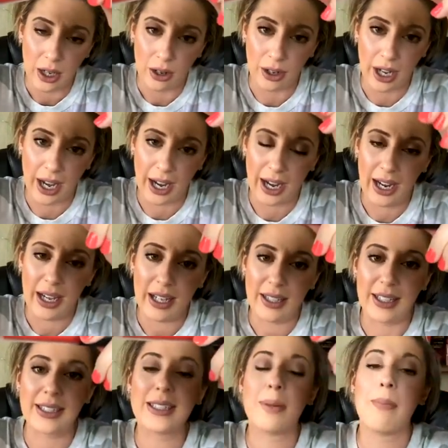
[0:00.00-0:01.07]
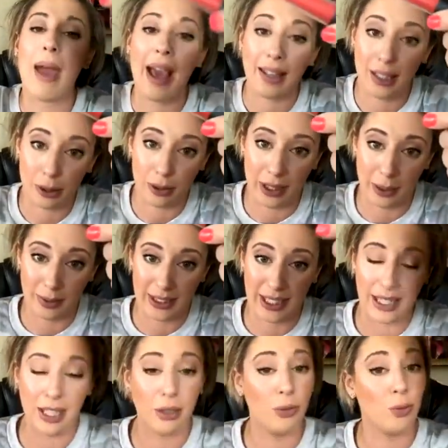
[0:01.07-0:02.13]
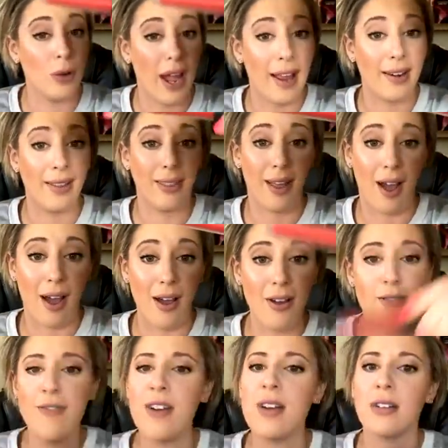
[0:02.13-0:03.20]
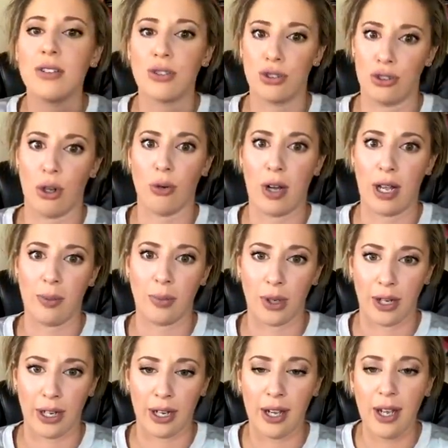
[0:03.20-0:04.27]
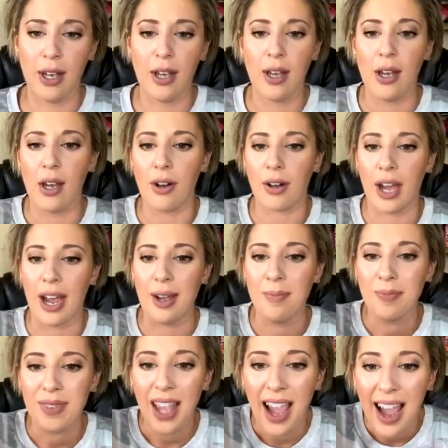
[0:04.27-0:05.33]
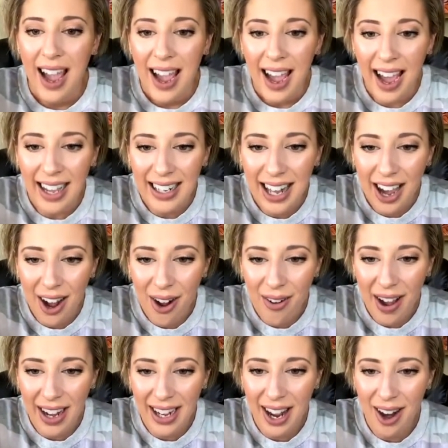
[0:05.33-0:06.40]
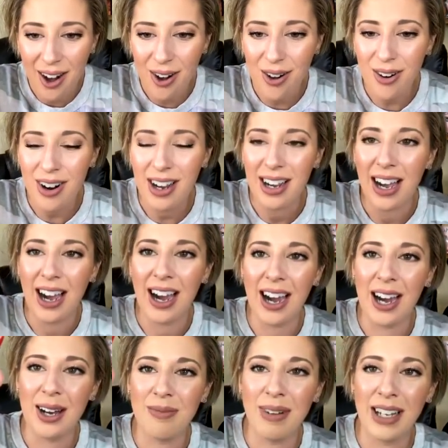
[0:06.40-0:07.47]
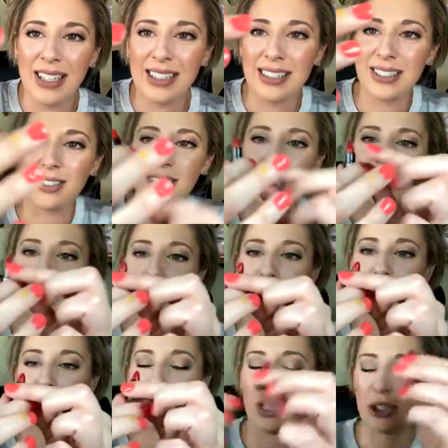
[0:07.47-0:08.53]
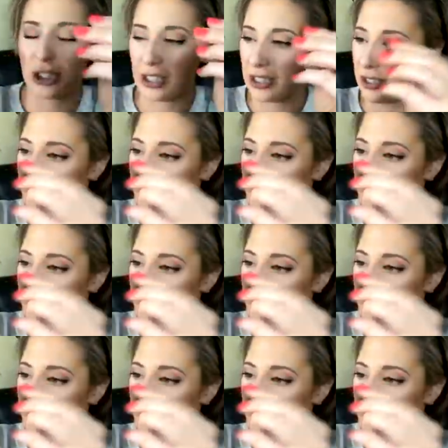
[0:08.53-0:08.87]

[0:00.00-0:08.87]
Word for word: Okay, this is a matte liquid lipstick in Red Love. So dang pretty. Okay, hello, hello. Um, so let's go ahead and swatch this.